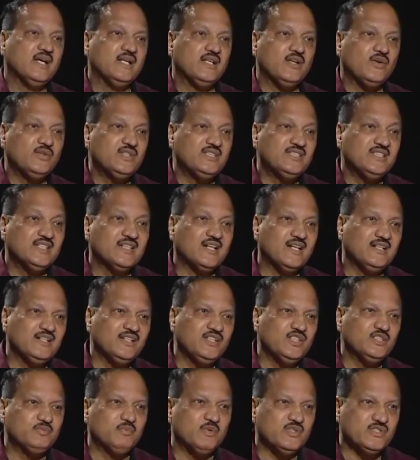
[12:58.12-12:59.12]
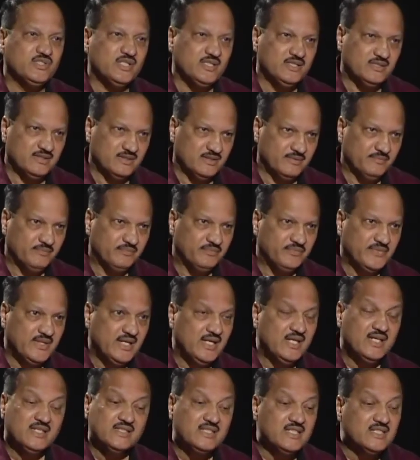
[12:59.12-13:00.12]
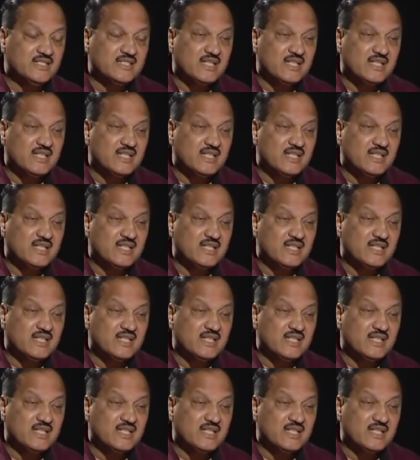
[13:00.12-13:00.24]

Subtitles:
Now this is a continuous process. See,